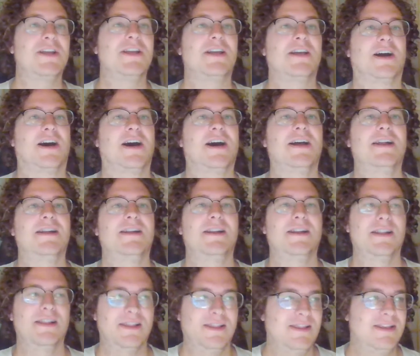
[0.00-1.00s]
got
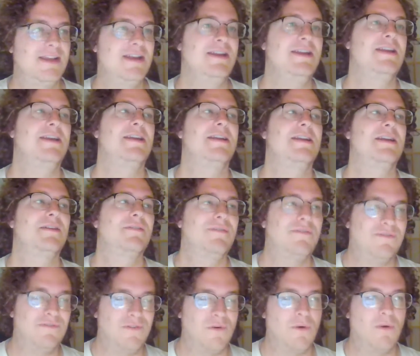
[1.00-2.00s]
Ninian
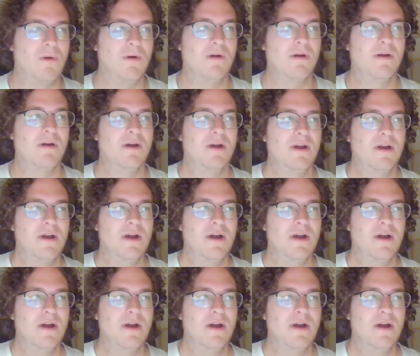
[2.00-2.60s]
for